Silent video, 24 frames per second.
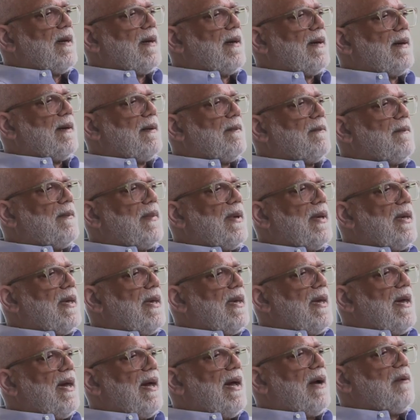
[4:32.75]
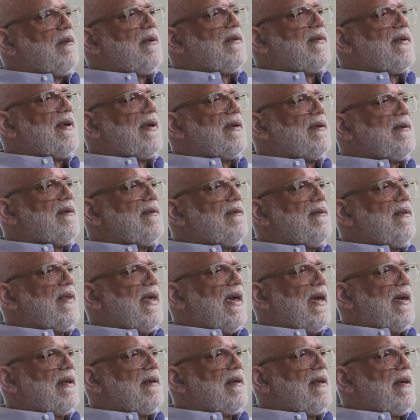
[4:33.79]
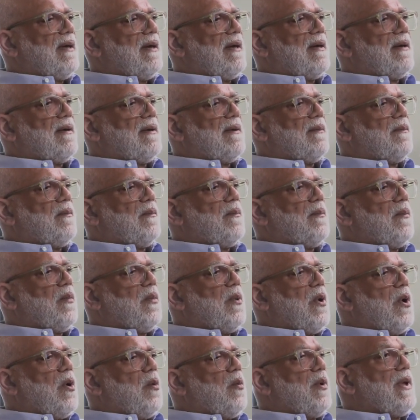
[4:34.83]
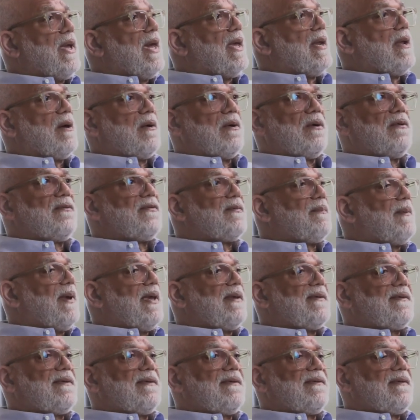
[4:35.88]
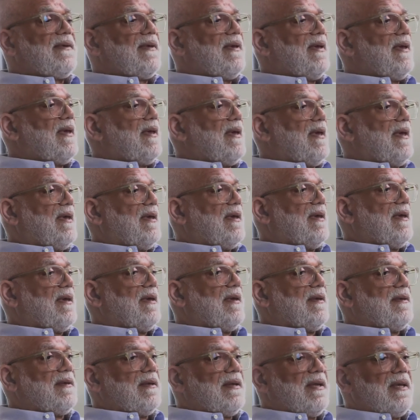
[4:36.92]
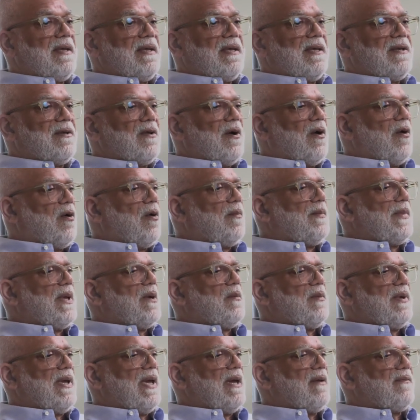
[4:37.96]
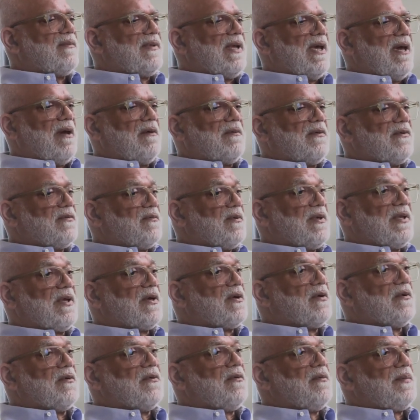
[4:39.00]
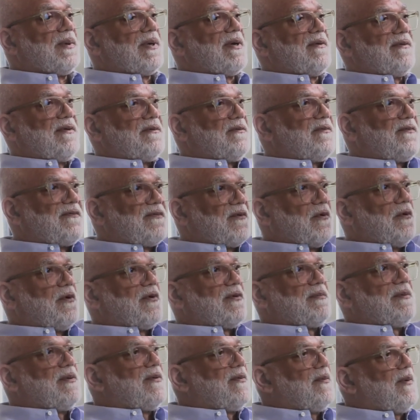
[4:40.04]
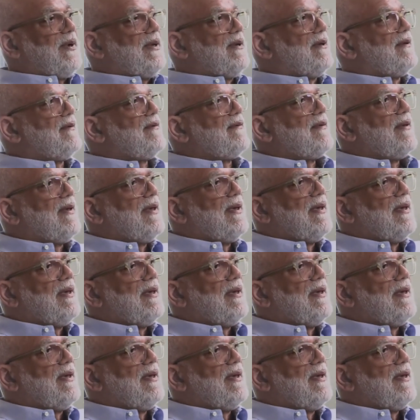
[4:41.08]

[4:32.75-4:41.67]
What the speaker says: I will tell you that we had our own spaces, and in the home that we have now was really cool because there was floors between us.